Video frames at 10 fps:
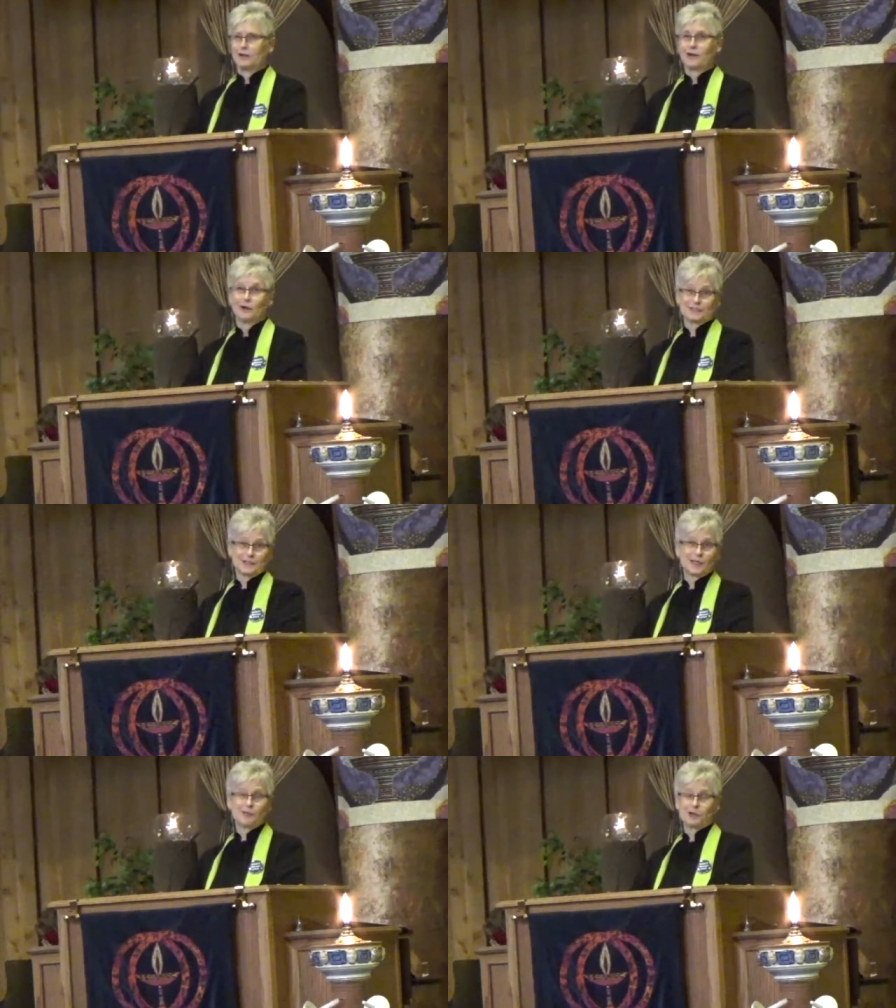Now, as a
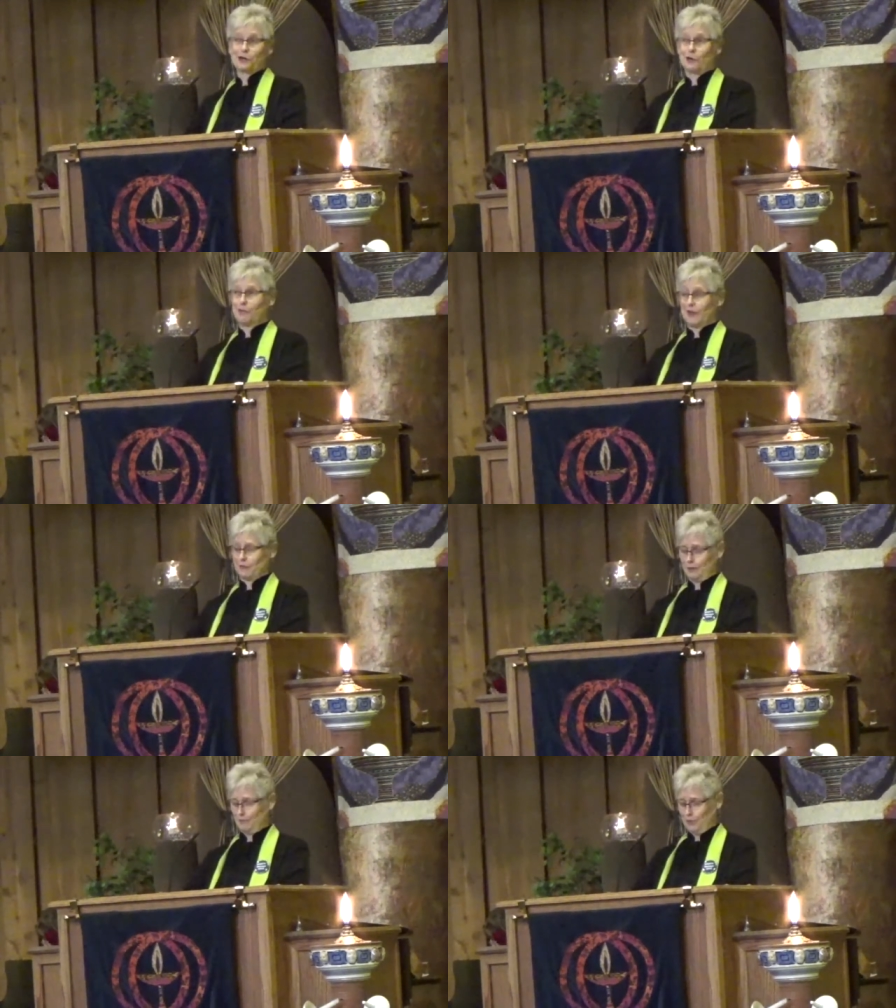typical
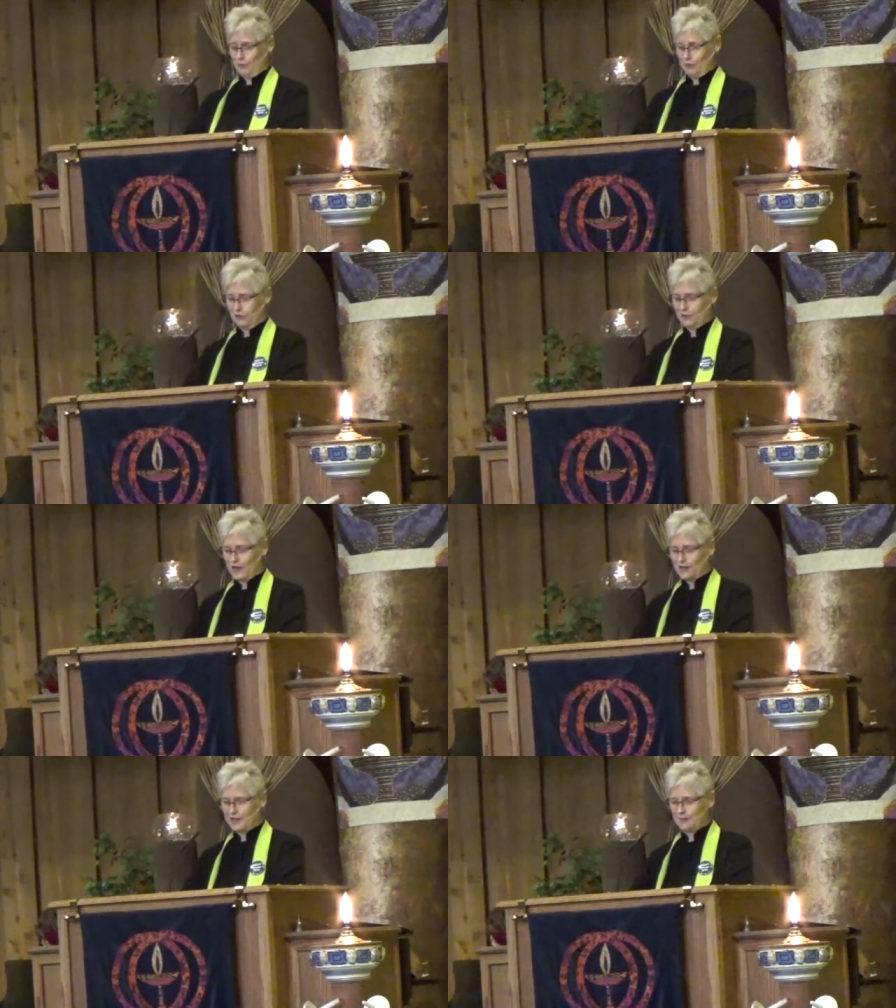baby boomer,
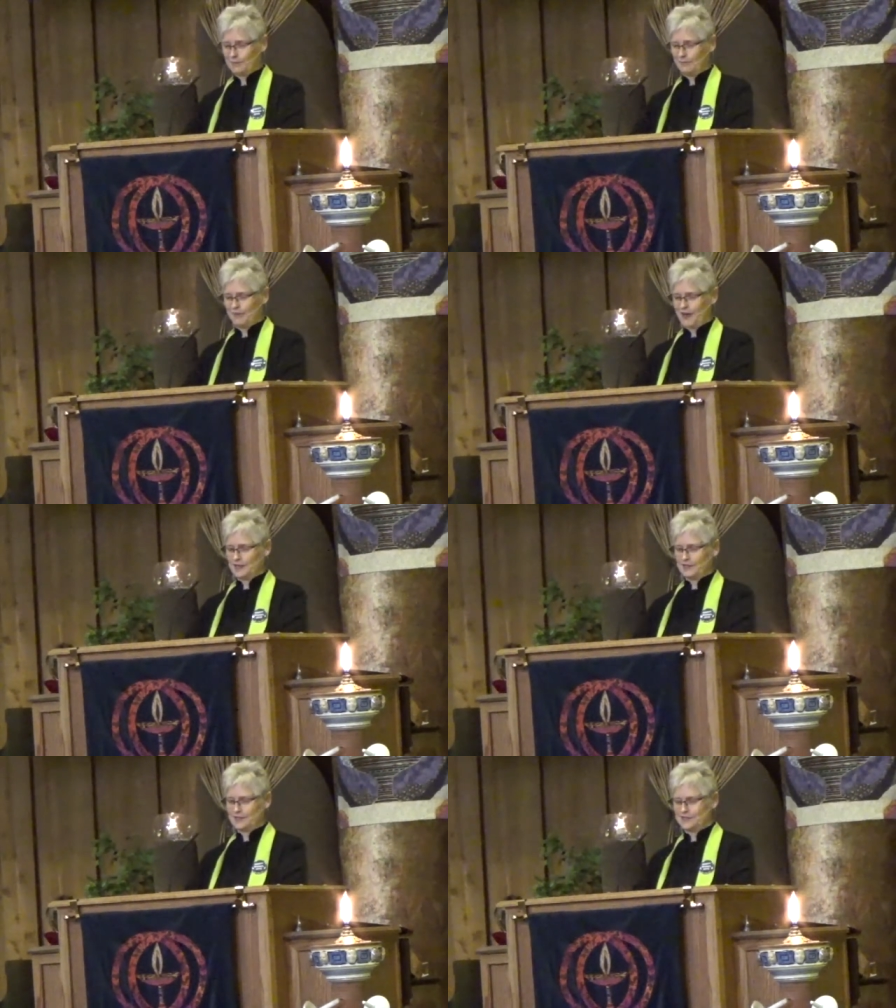I keep
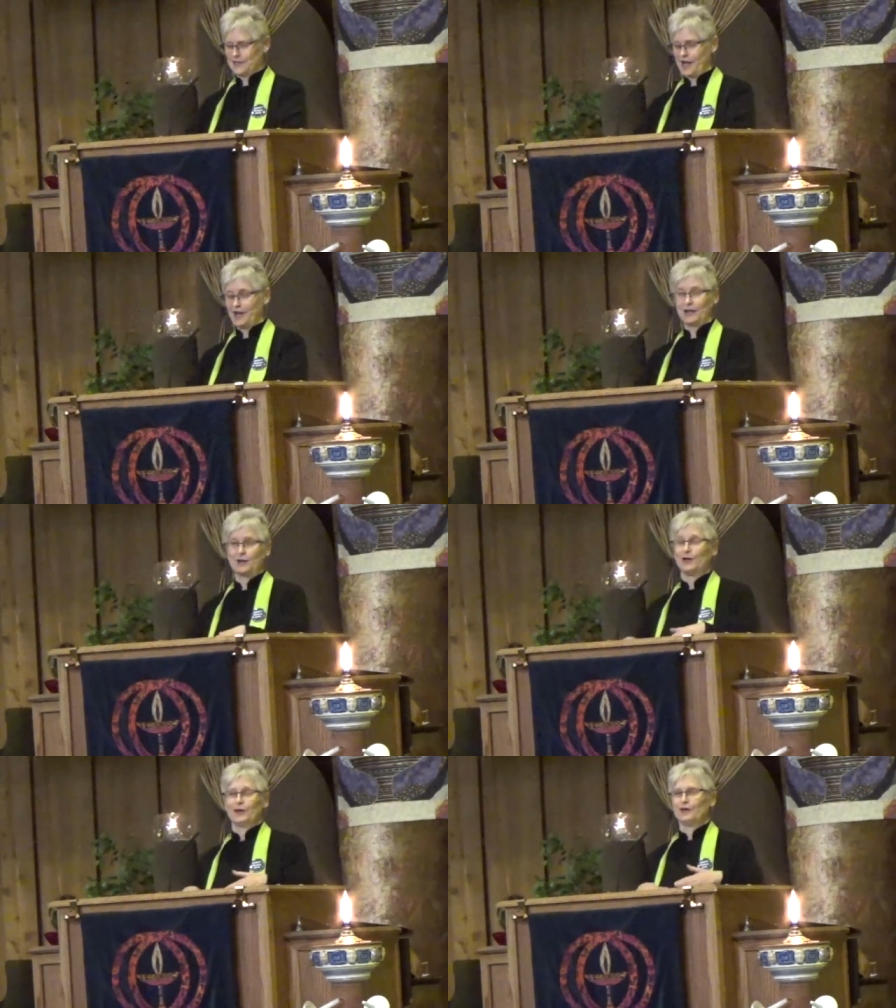fighting to
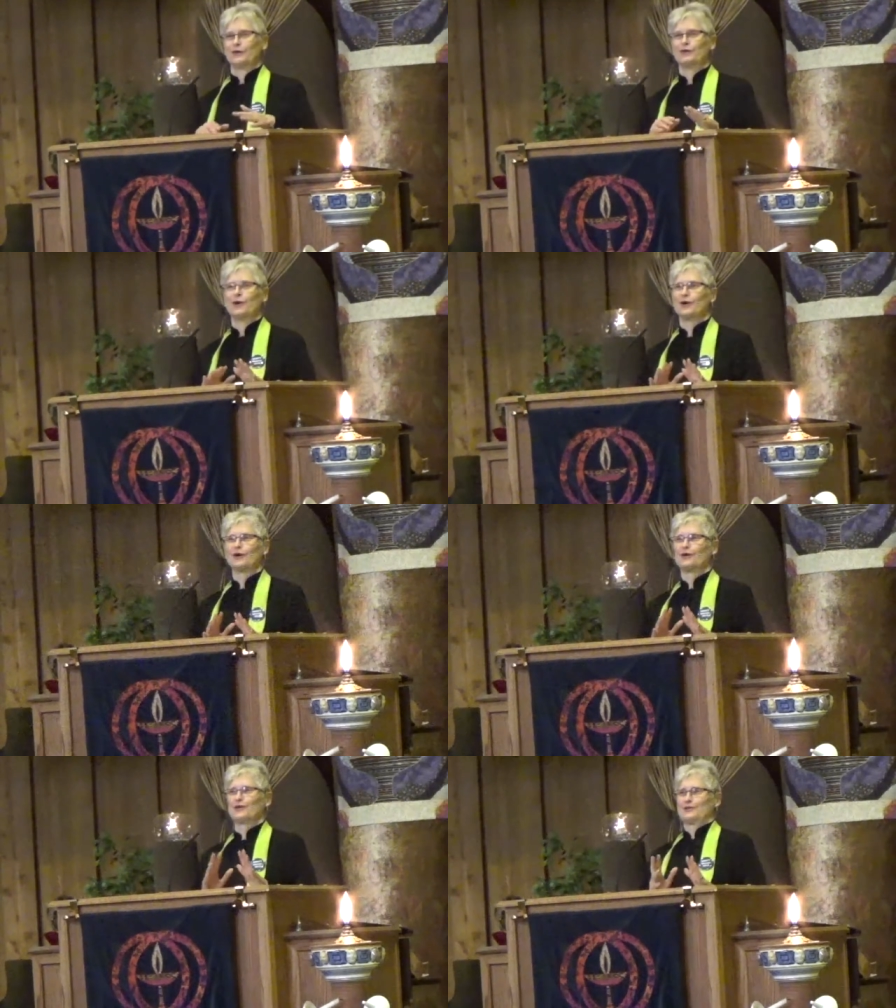say,
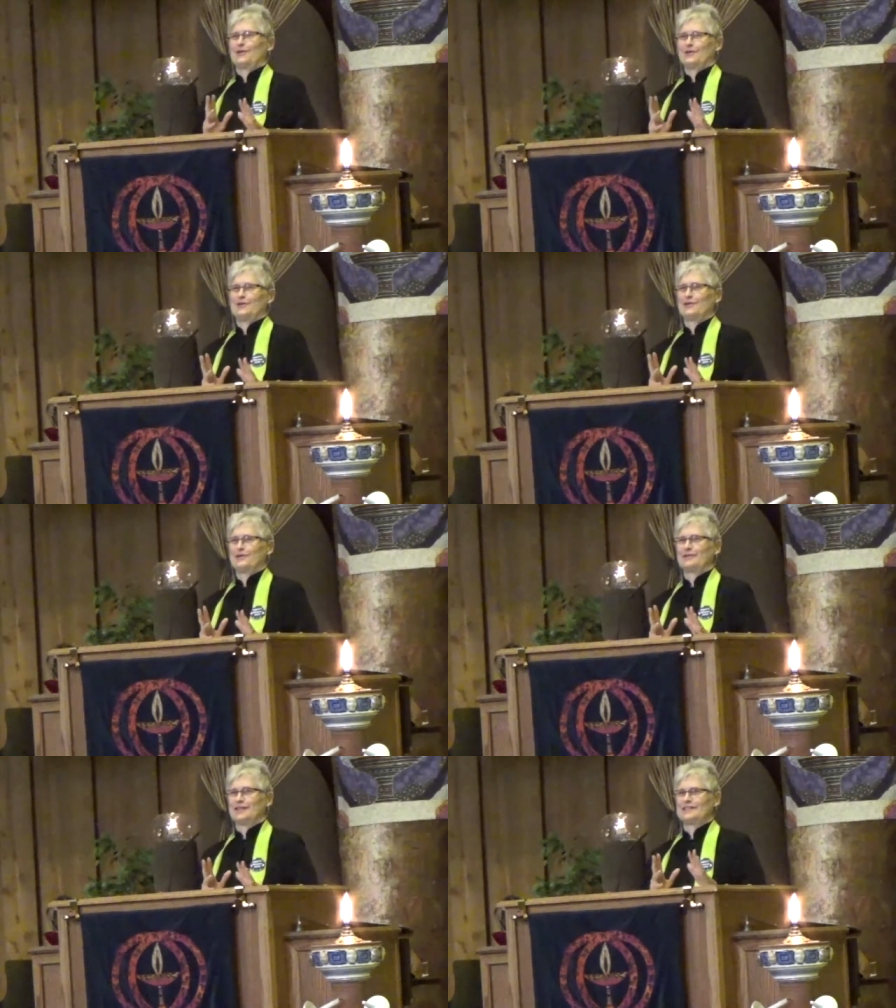
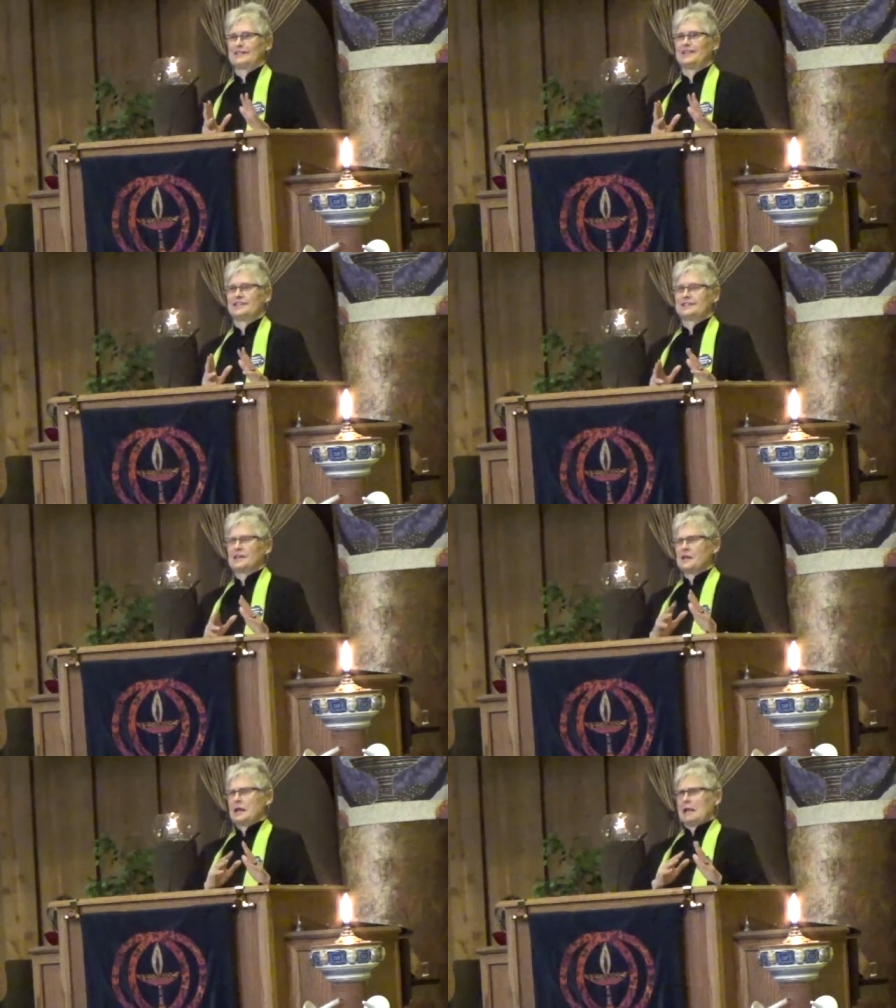no, this
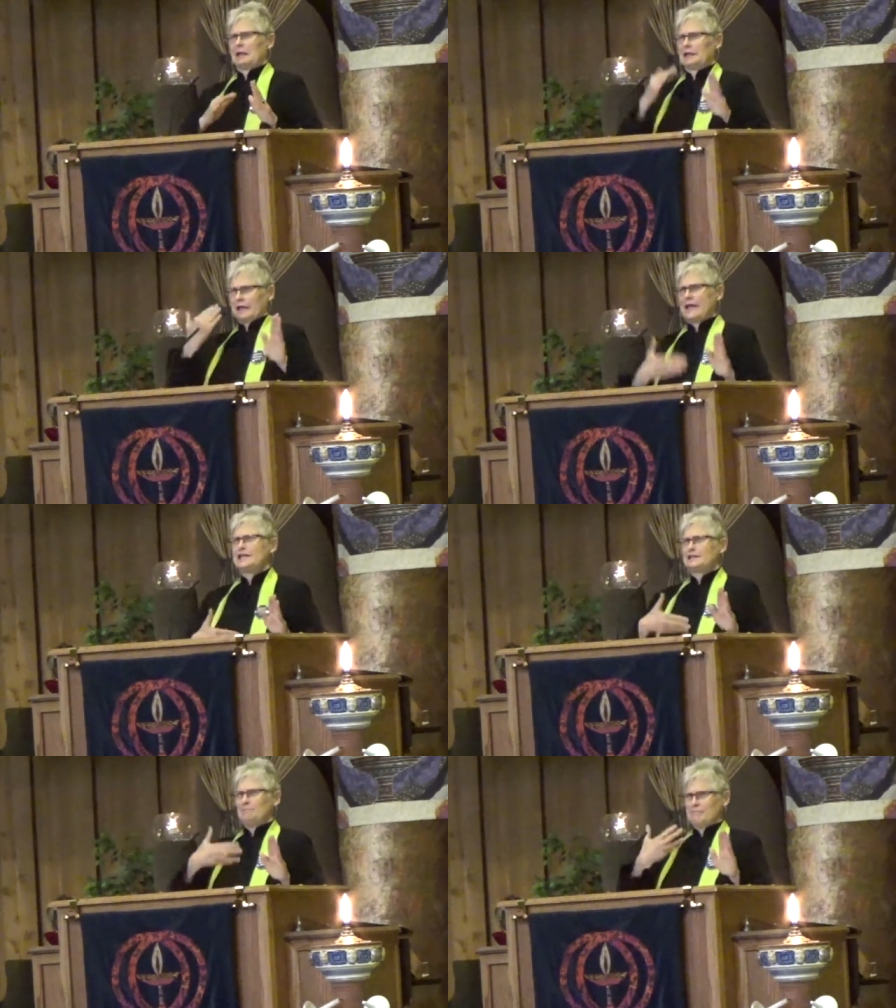is
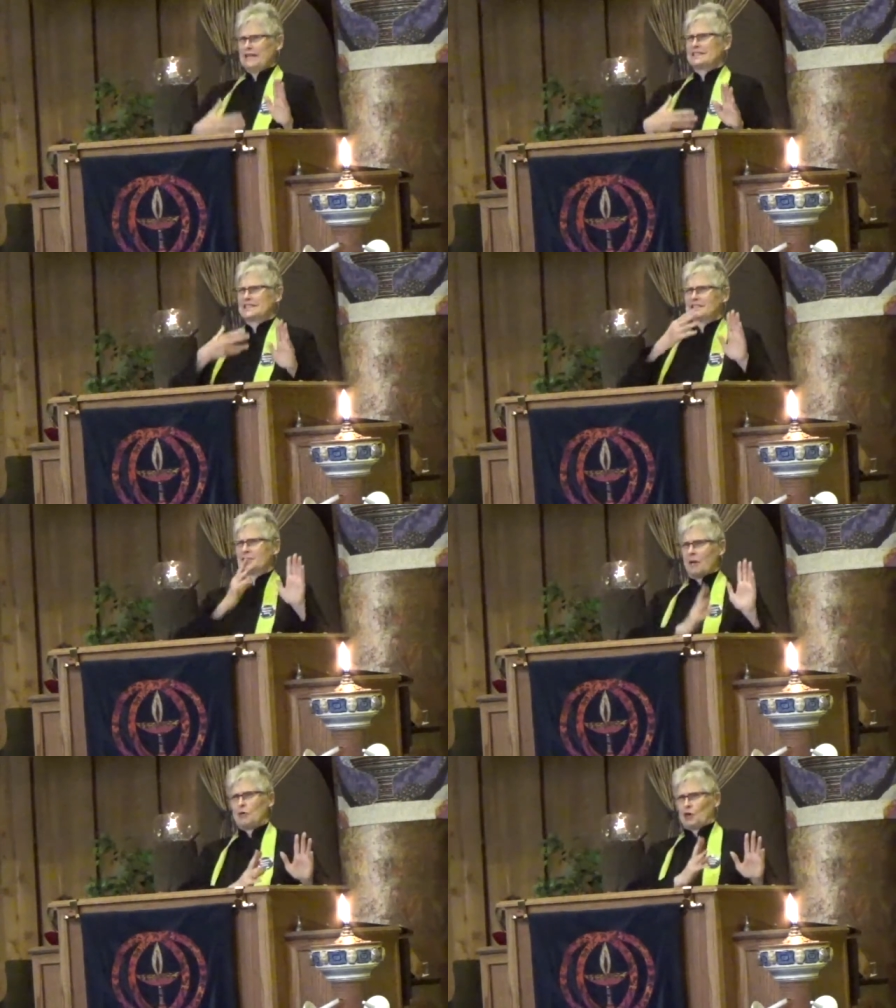late
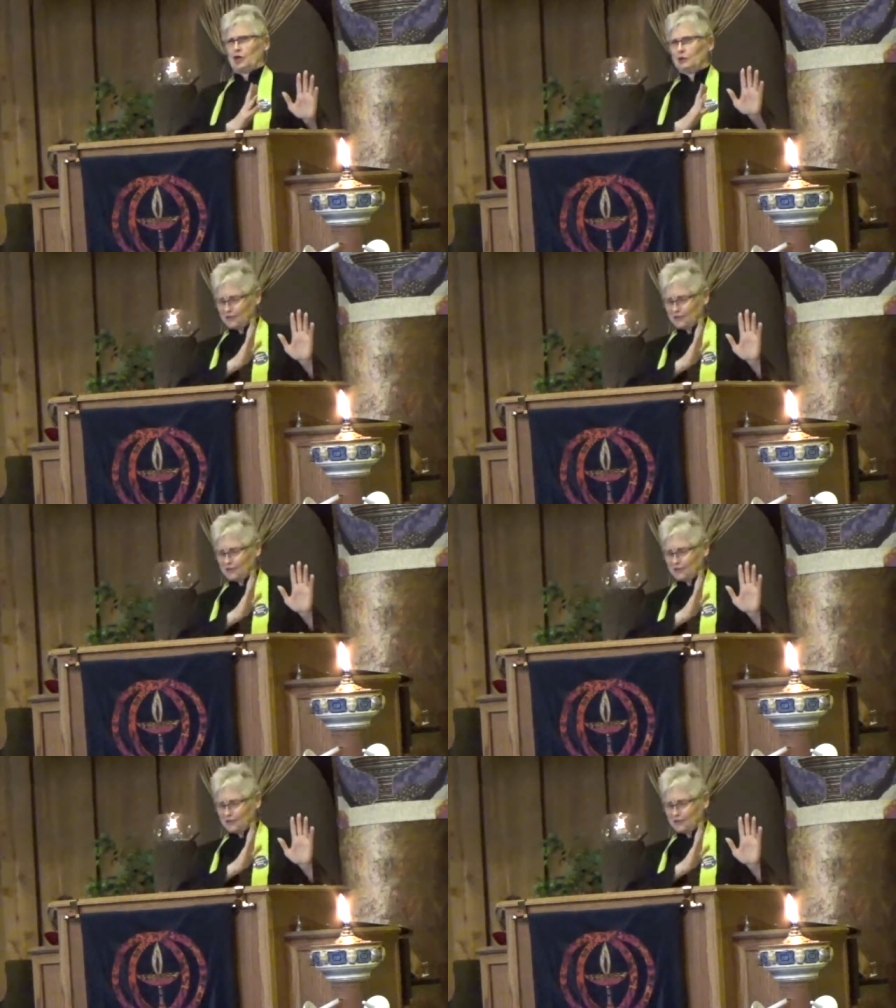midsummer.